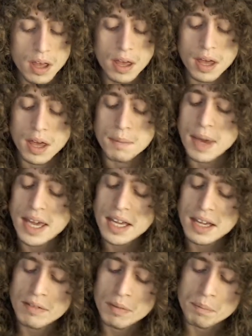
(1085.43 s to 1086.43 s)
It may
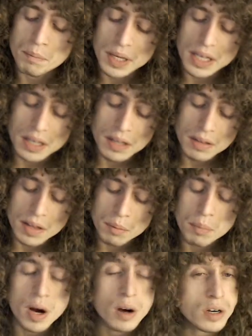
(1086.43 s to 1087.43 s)
even be that a
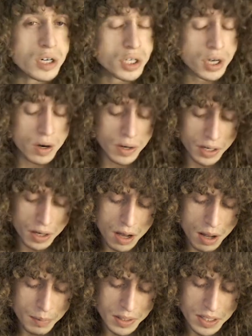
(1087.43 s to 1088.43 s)
Parashari
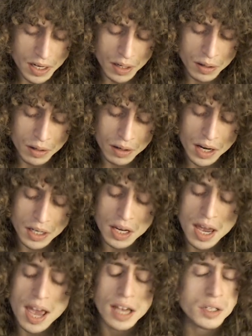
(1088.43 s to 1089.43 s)
commentator
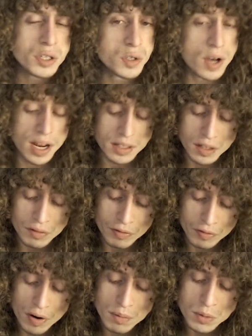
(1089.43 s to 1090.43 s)
extracted
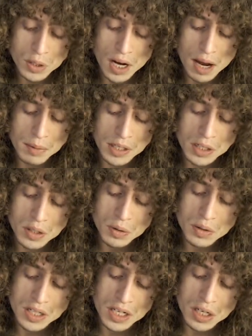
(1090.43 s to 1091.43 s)
from Jaimini
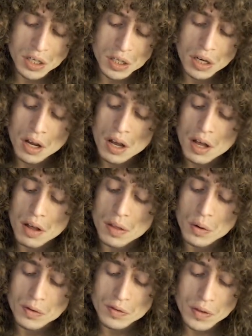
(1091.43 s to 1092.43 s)
Jyotish
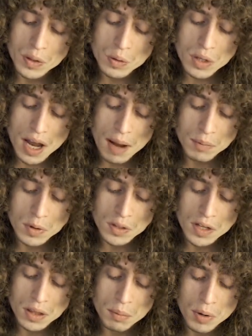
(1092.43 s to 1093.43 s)
those few chapters
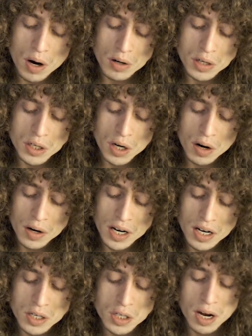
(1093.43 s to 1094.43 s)
that the Parashari
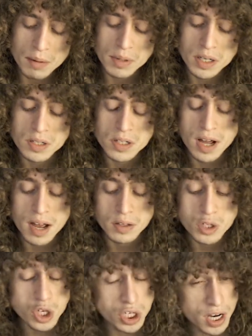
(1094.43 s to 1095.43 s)
and Jaimini styles
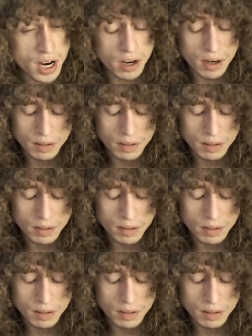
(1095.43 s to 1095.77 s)
share,